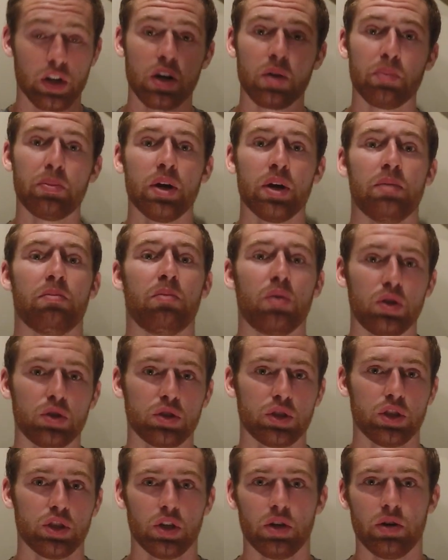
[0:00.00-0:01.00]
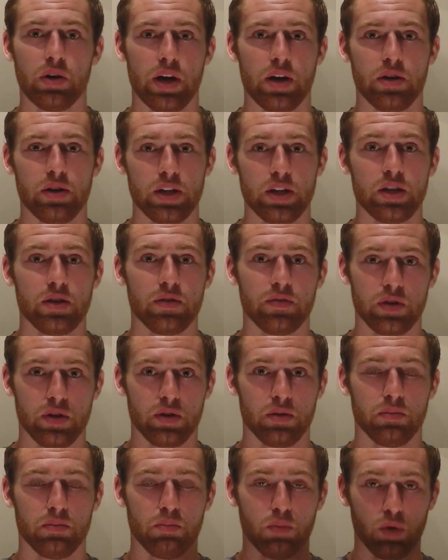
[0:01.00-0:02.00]
to put in mulch around any of
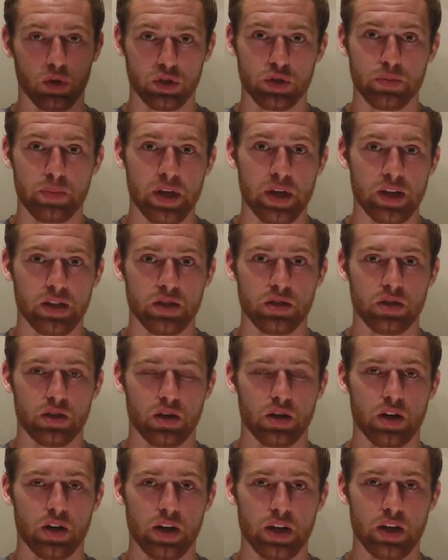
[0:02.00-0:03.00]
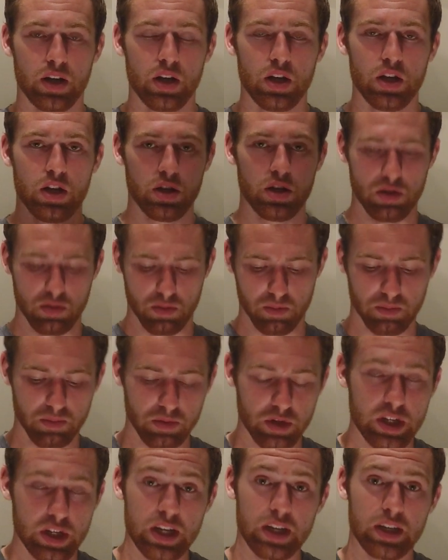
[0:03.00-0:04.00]
your mulch beds, all right, you
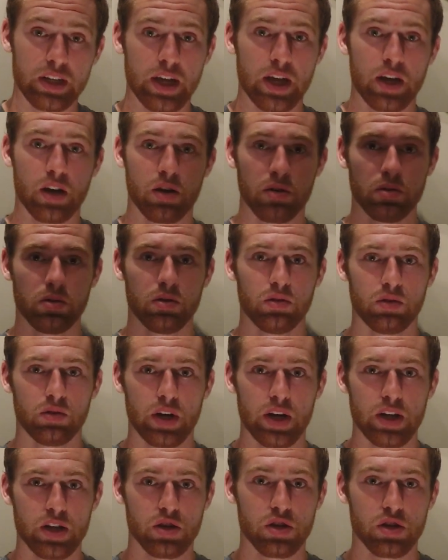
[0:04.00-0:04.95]
dig down, right?